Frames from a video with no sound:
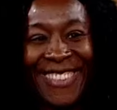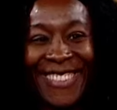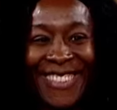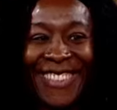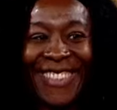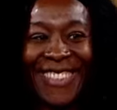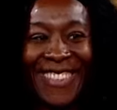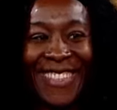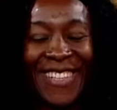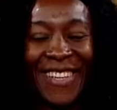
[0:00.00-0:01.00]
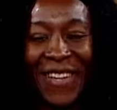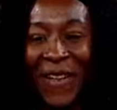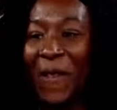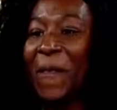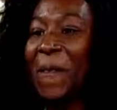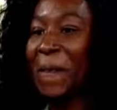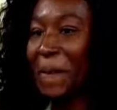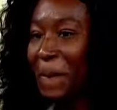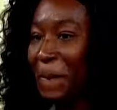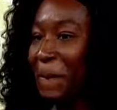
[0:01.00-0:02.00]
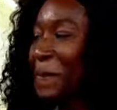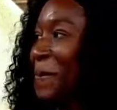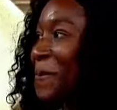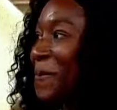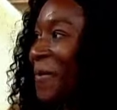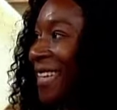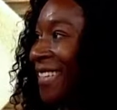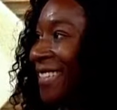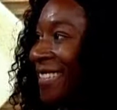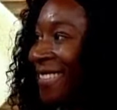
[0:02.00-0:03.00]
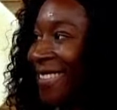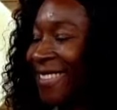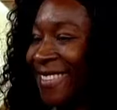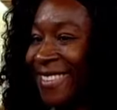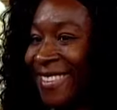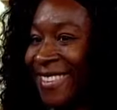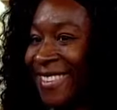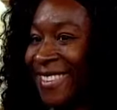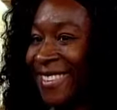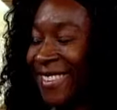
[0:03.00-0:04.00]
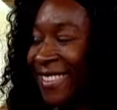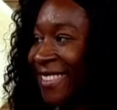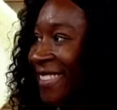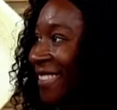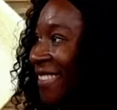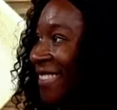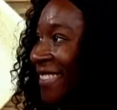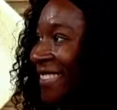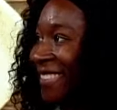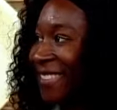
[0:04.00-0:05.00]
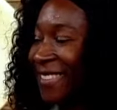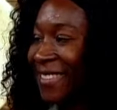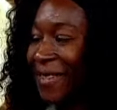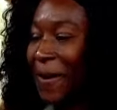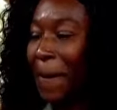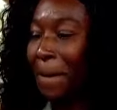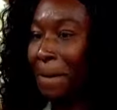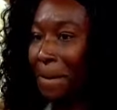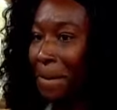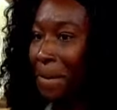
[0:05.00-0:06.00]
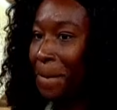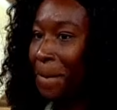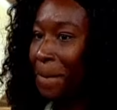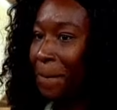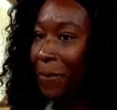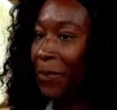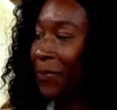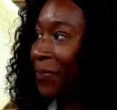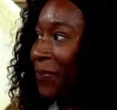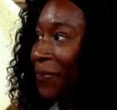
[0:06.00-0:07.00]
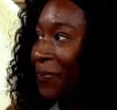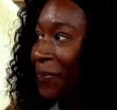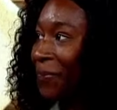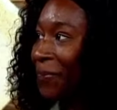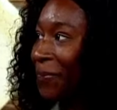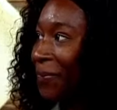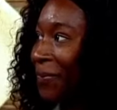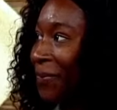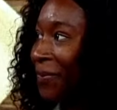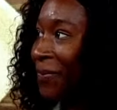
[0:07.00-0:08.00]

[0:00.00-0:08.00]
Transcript: (silent)